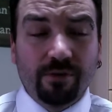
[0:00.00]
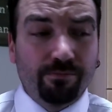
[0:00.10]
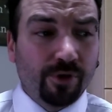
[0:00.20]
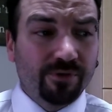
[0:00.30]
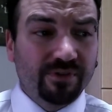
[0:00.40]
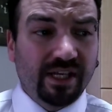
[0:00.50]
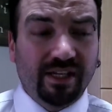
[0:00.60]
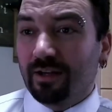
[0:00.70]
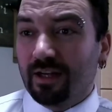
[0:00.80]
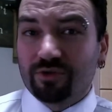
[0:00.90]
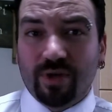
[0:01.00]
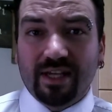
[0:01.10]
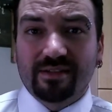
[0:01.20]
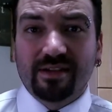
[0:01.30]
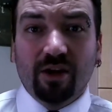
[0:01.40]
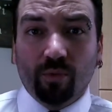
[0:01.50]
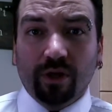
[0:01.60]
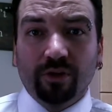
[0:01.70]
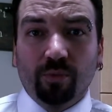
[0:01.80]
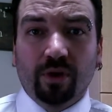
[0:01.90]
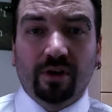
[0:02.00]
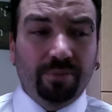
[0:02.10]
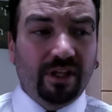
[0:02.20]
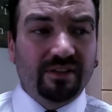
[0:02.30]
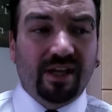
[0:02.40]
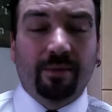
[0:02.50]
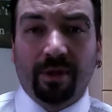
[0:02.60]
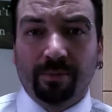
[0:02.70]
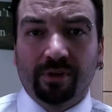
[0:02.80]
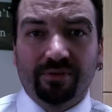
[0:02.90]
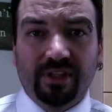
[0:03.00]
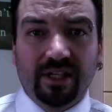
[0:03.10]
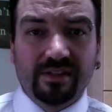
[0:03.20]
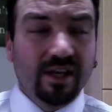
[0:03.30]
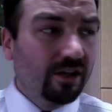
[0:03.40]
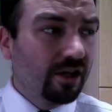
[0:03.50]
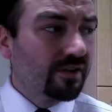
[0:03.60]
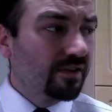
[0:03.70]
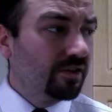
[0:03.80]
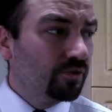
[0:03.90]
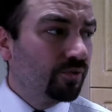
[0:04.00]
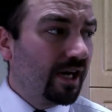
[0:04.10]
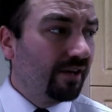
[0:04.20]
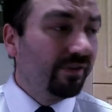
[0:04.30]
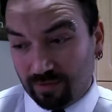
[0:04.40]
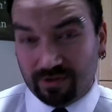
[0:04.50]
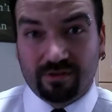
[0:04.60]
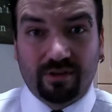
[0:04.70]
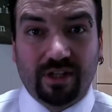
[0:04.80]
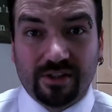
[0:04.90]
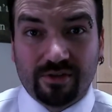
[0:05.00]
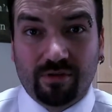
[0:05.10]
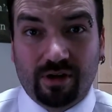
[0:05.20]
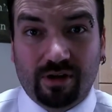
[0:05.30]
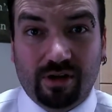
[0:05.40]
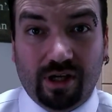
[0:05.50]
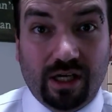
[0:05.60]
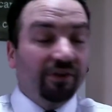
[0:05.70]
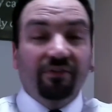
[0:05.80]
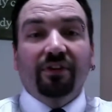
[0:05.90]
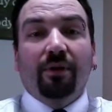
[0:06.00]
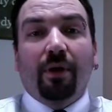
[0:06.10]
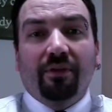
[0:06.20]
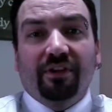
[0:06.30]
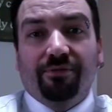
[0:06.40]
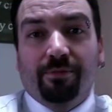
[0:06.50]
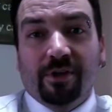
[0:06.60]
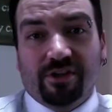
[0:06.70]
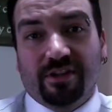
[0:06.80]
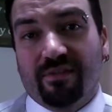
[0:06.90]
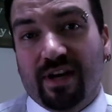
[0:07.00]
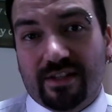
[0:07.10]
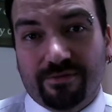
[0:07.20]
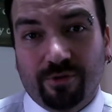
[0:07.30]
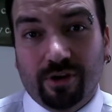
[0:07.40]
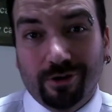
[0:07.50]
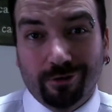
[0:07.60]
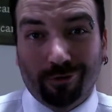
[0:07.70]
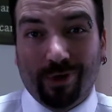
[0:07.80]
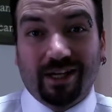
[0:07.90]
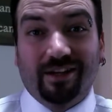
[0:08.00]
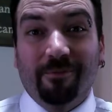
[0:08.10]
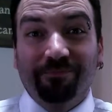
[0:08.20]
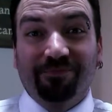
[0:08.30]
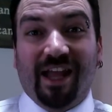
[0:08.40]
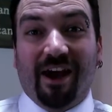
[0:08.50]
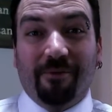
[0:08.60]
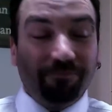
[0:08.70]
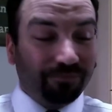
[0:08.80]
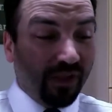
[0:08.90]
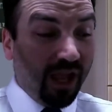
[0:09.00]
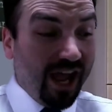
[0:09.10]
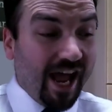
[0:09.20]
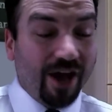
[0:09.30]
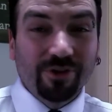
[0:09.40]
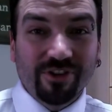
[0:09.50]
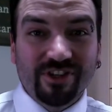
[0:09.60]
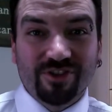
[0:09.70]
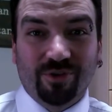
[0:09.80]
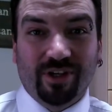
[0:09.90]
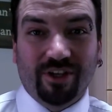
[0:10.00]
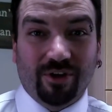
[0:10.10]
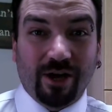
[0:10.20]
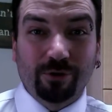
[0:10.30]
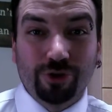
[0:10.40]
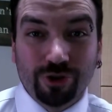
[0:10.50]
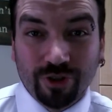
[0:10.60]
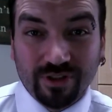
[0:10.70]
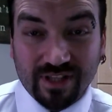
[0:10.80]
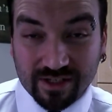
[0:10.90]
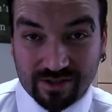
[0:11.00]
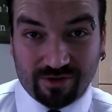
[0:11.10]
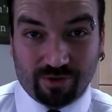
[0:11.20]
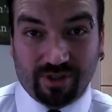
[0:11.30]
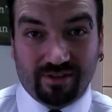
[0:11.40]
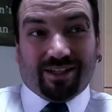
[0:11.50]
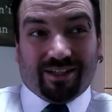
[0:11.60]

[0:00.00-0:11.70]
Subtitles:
birth date, address, where you work, blood type, number of kids, cars that you drive, whether the lights are on or not. Even though all the information that they've asked for, great. Now, how do they store it or how should they store it?